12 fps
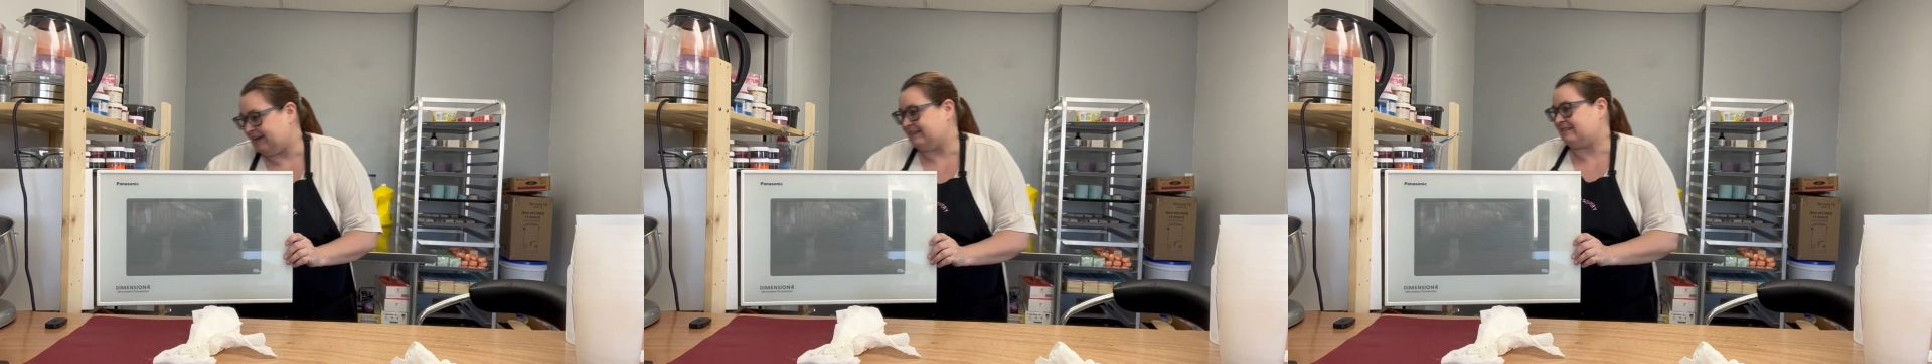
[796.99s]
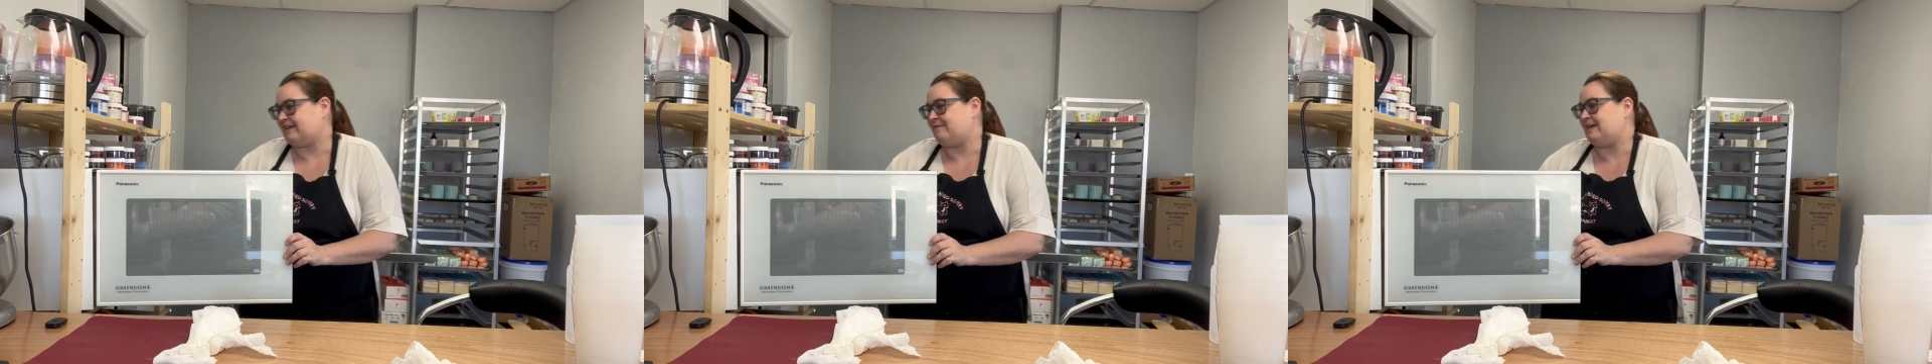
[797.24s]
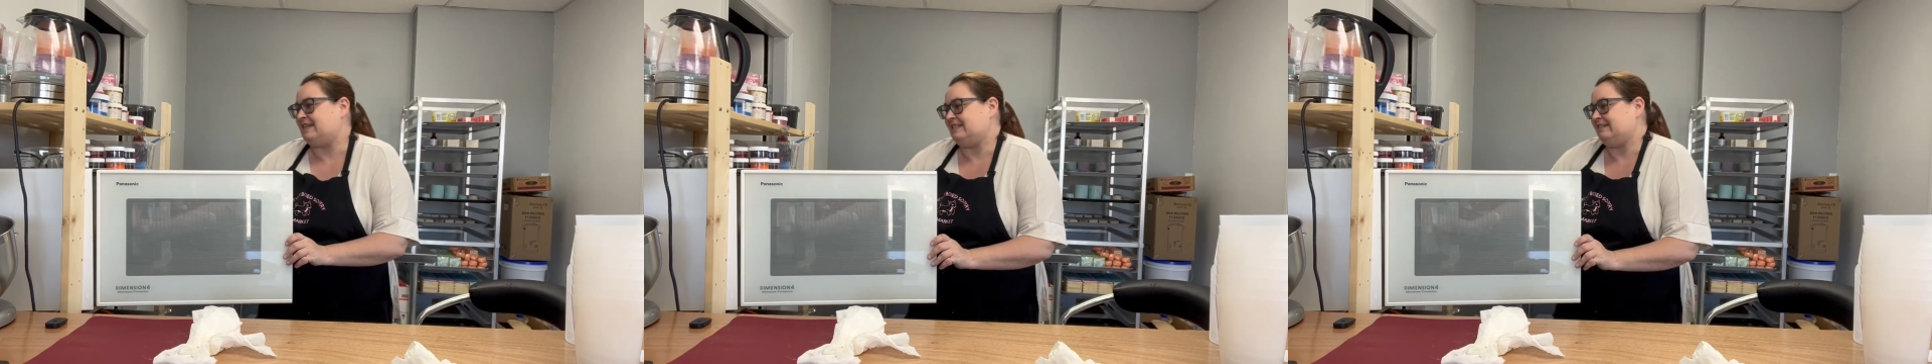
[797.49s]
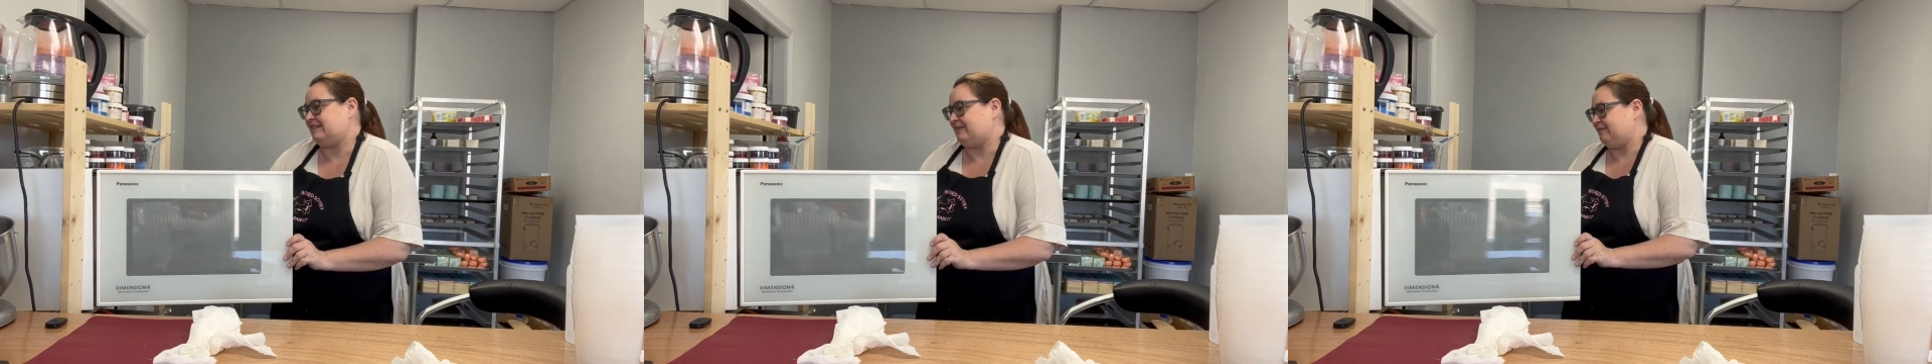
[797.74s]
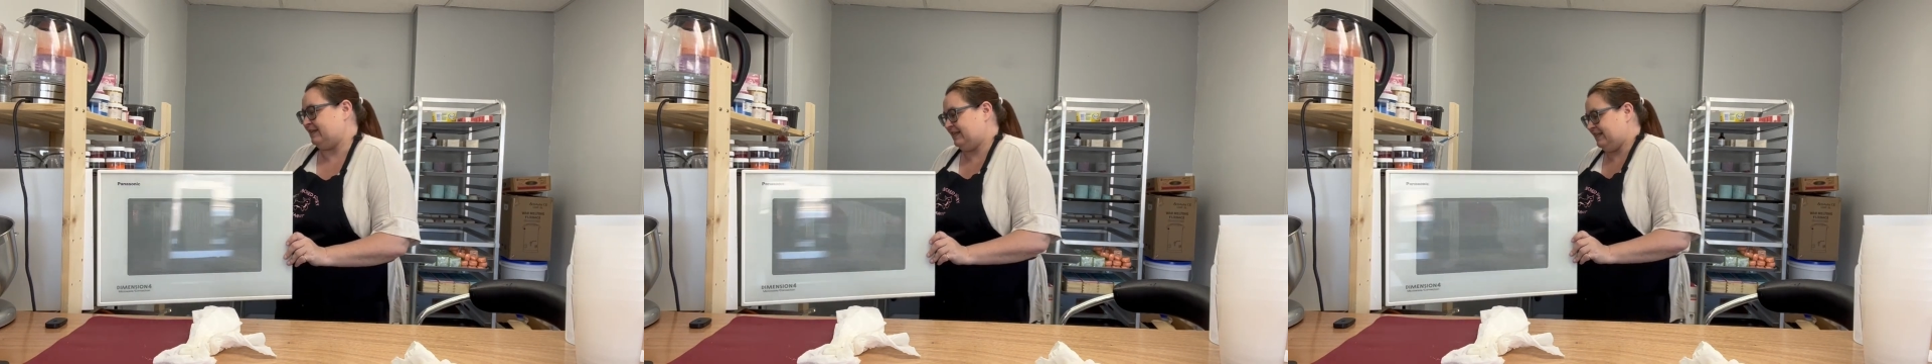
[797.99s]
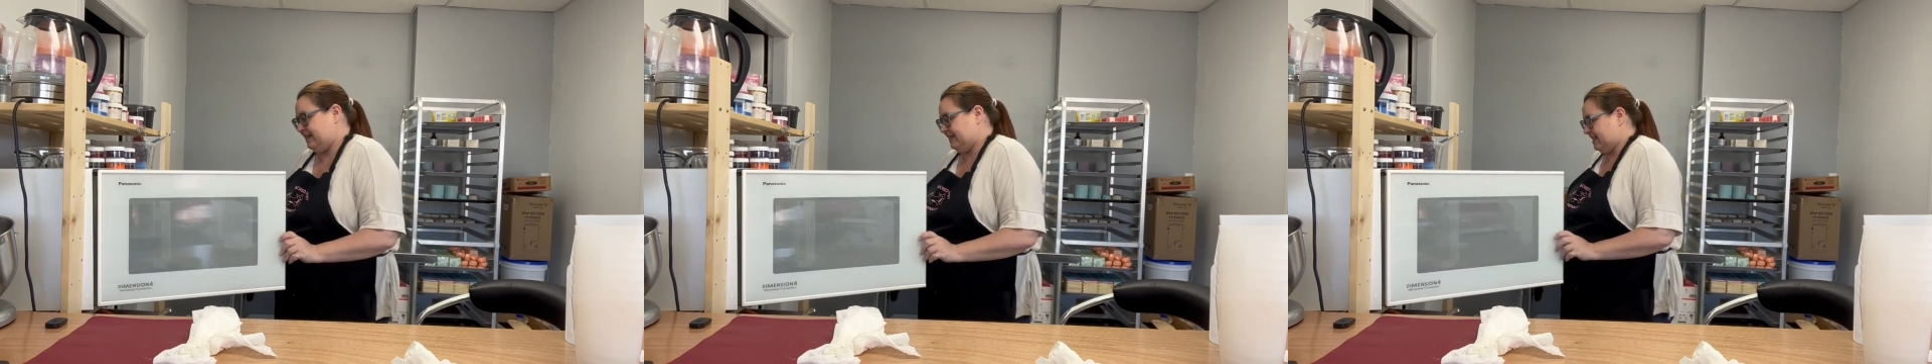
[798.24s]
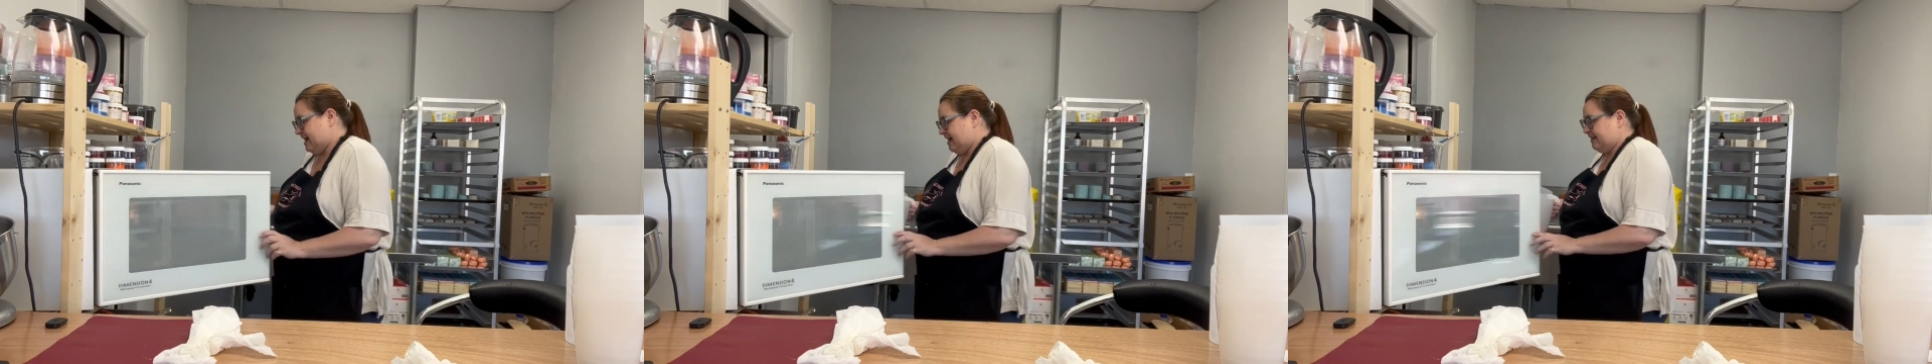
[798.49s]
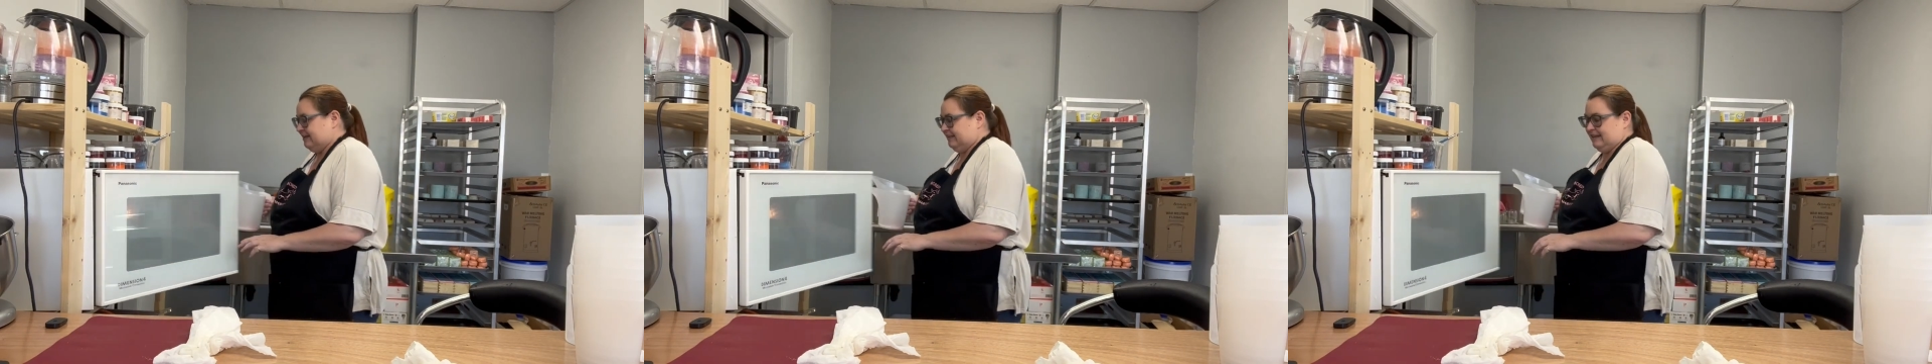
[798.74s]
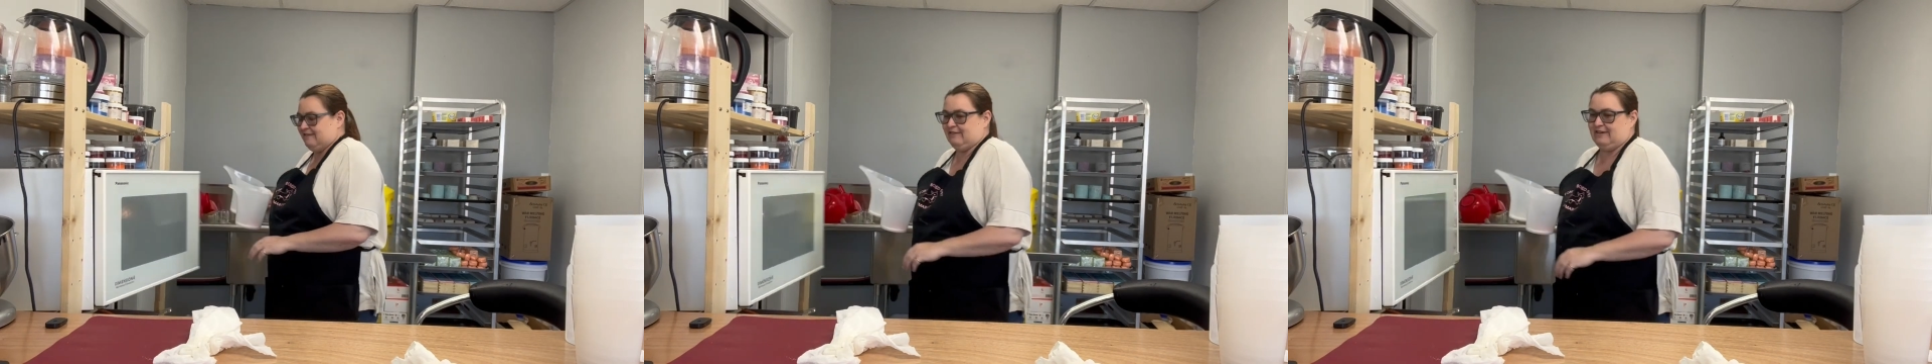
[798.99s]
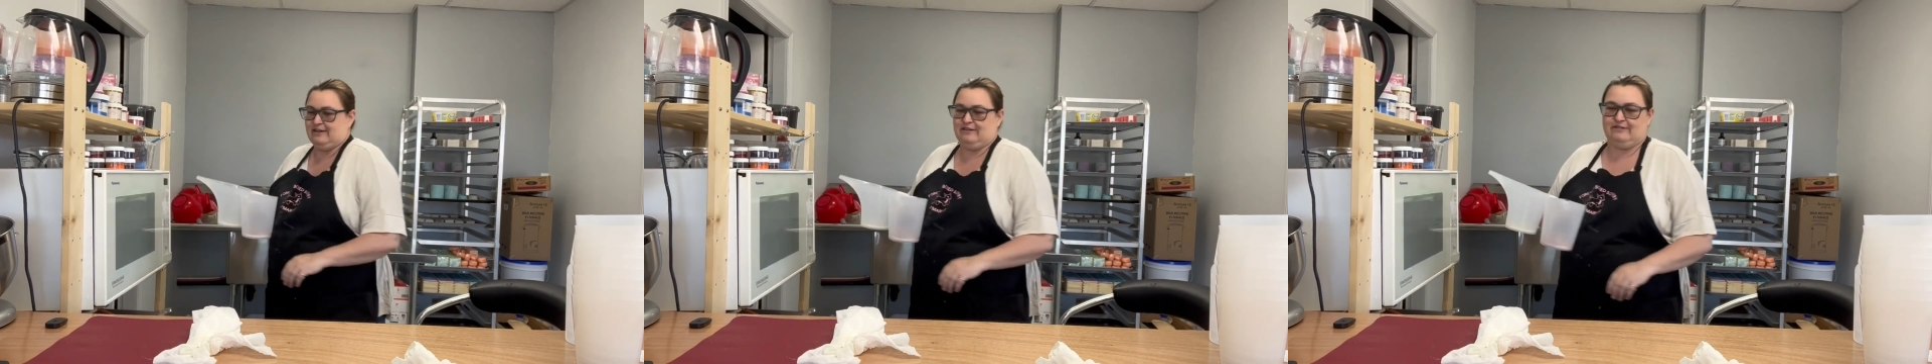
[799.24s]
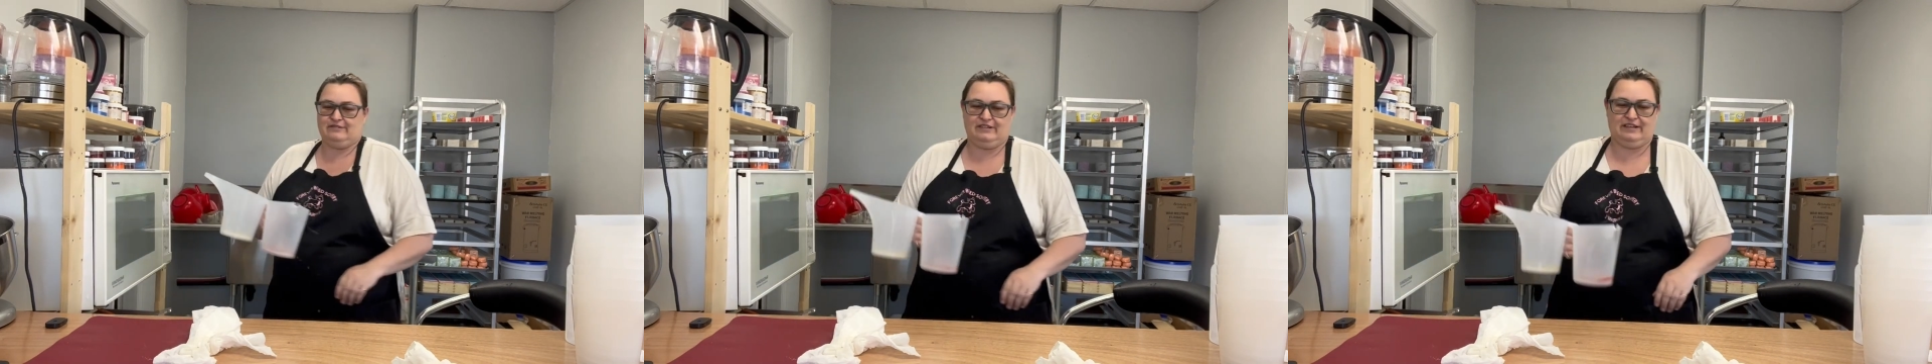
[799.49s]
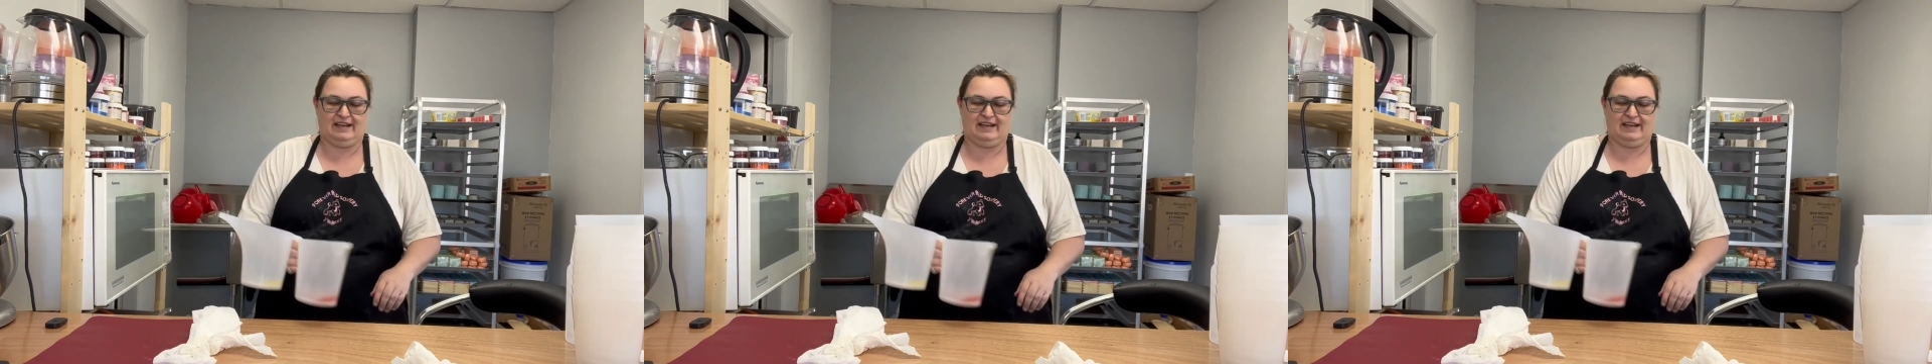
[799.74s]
So I might do something like that. You never know.